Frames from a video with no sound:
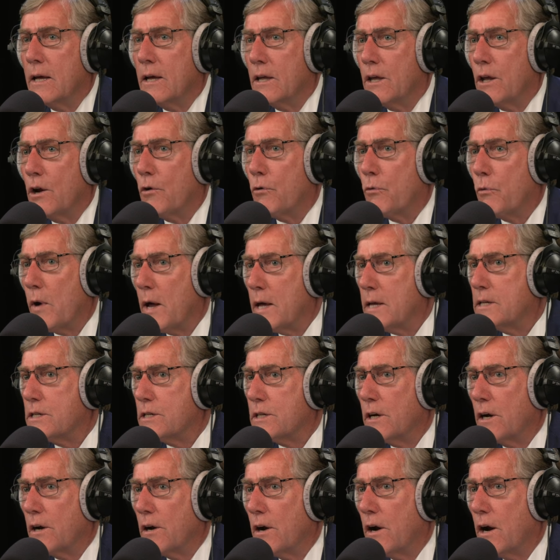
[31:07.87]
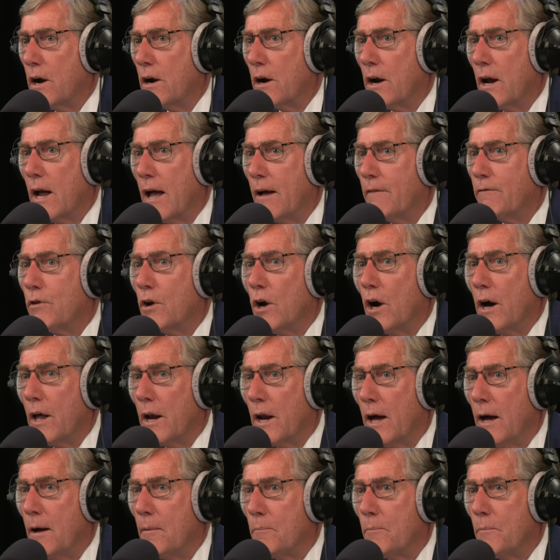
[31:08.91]
you know rates are, are have gone
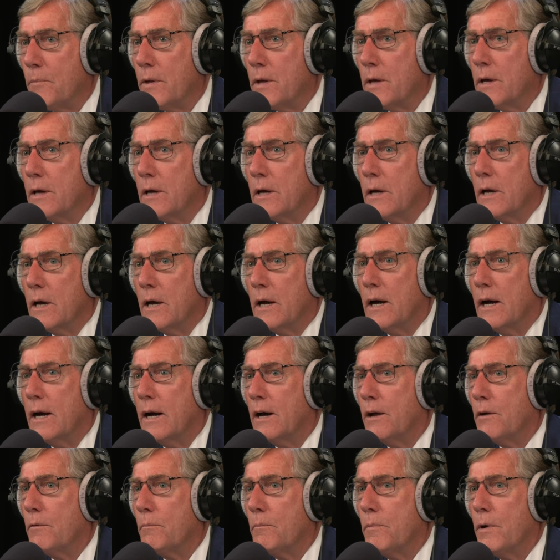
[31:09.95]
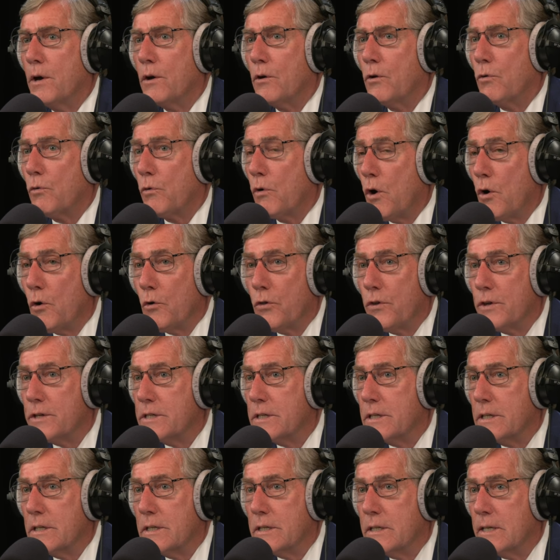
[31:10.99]
up, uh, but growth
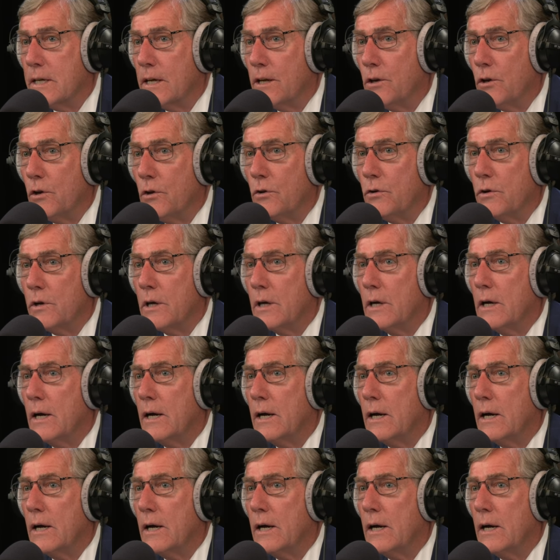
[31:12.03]
has continued.